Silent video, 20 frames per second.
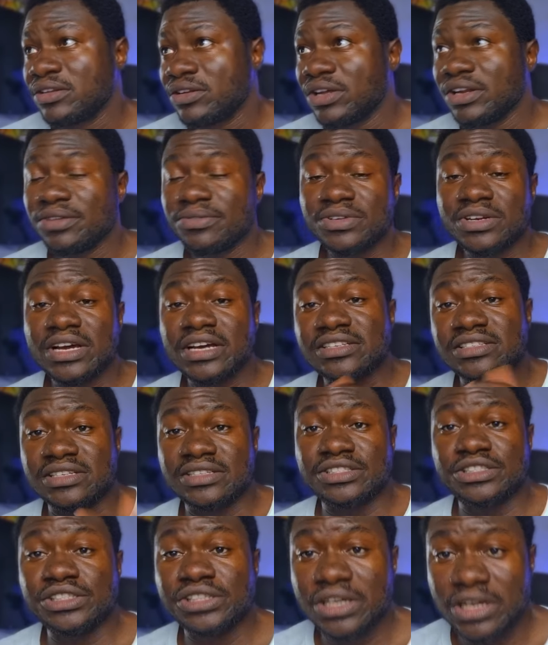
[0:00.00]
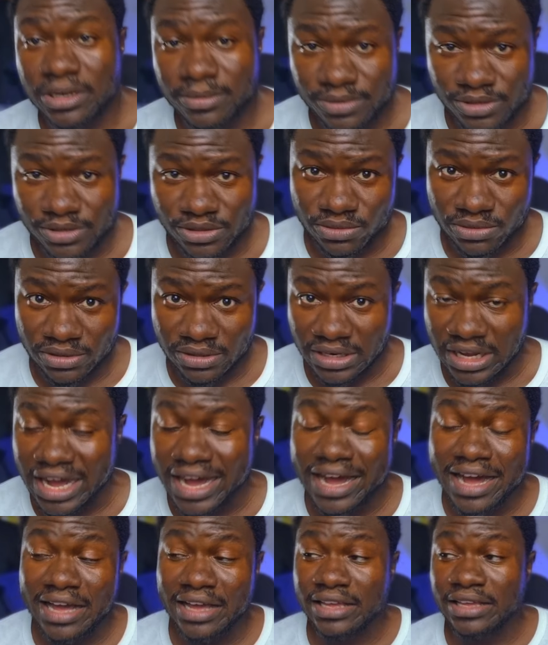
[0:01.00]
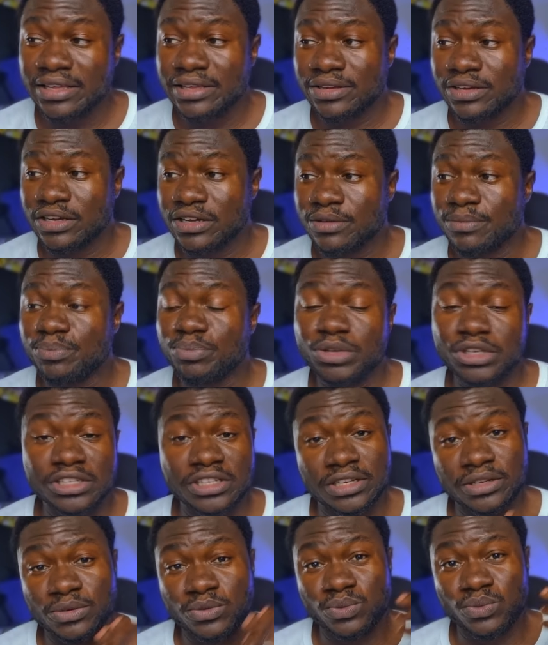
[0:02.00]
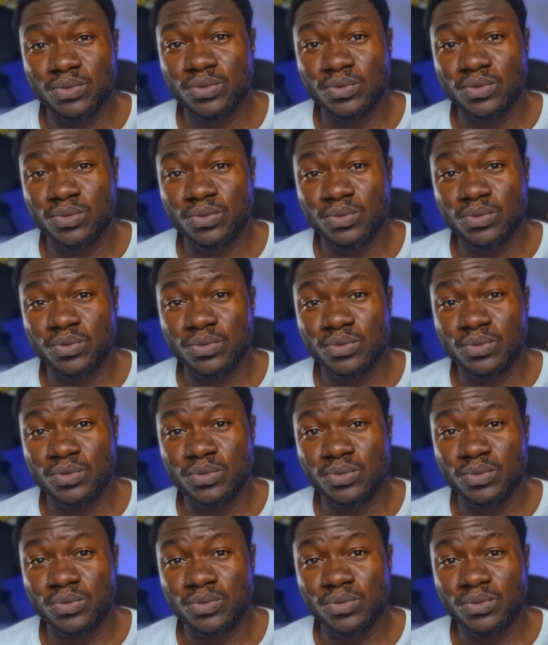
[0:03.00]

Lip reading: not even as a GCUB student. I competed